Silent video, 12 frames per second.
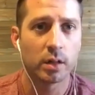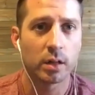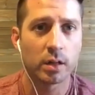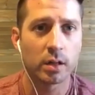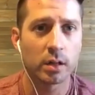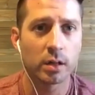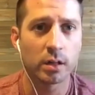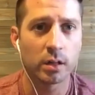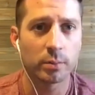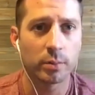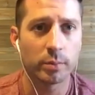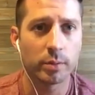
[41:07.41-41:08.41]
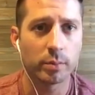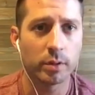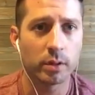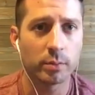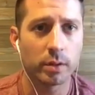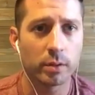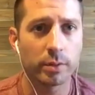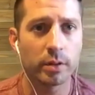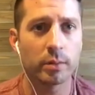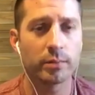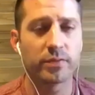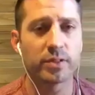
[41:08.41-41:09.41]

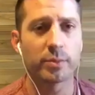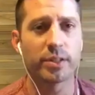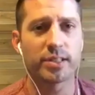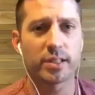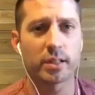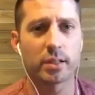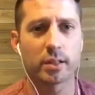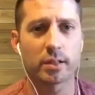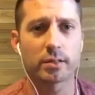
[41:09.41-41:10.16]
Somebody said,